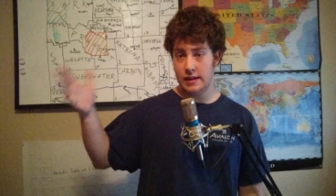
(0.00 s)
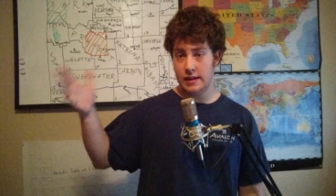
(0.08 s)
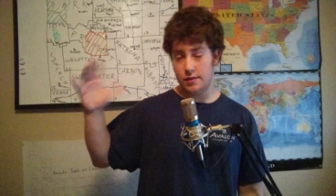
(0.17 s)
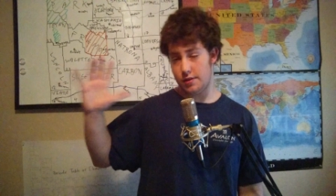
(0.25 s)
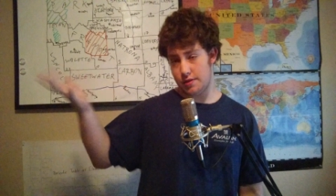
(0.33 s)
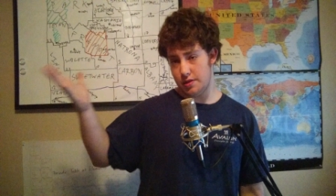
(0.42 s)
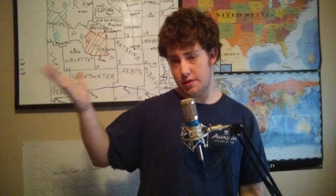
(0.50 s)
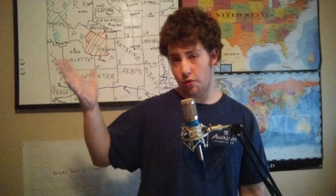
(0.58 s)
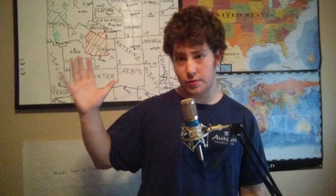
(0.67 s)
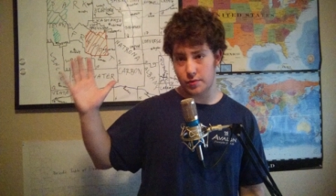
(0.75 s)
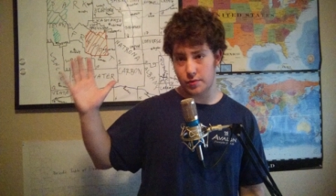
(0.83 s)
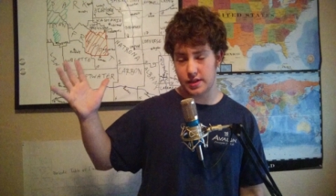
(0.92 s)
It's just no
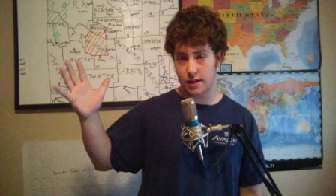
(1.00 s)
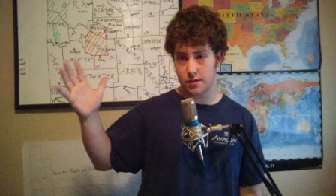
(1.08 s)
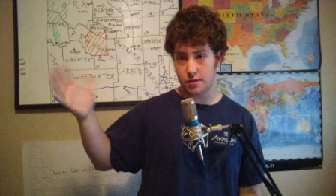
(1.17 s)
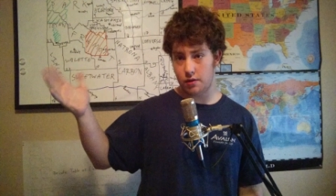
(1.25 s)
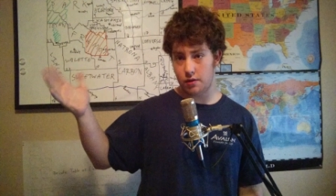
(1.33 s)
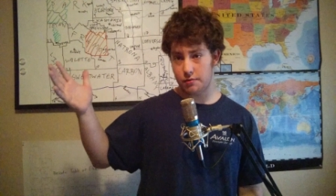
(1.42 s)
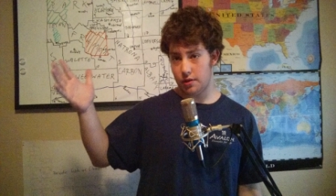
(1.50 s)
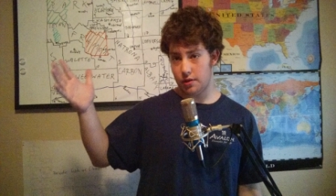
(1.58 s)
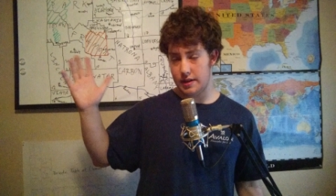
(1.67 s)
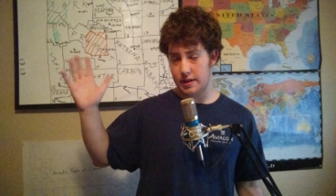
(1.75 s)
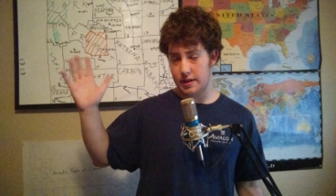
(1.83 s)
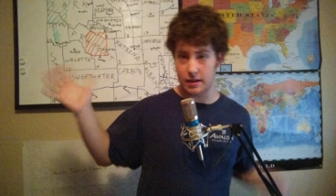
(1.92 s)
one was here, so the
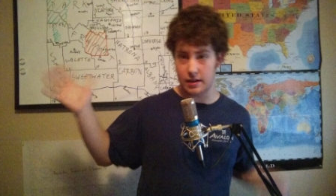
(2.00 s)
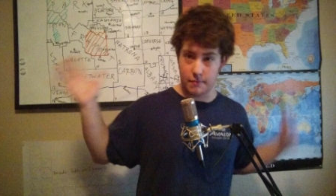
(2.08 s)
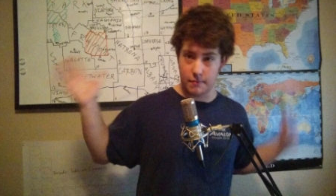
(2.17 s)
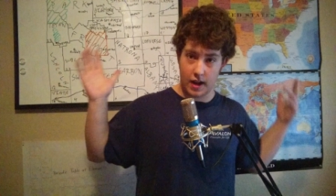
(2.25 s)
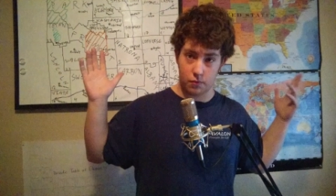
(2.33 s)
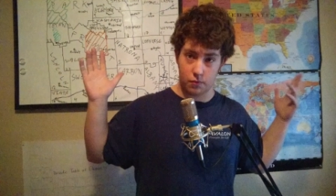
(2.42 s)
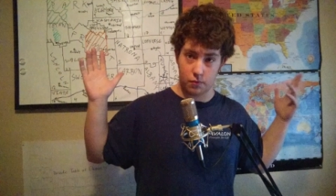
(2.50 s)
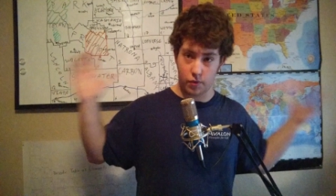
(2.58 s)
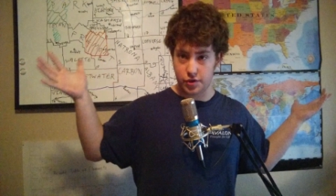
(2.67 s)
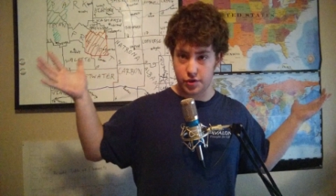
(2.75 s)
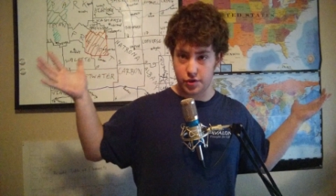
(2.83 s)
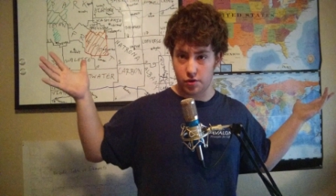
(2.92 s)
lines didn't matter where
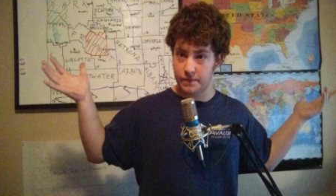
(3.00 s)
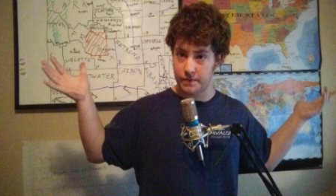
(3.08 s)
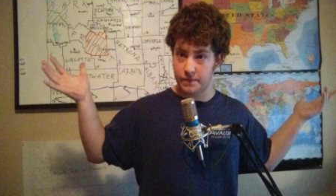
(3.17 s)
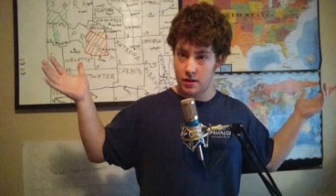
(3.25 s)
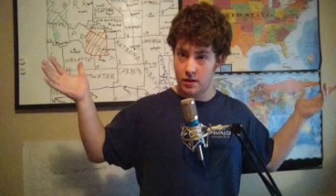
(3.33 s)
they drew them.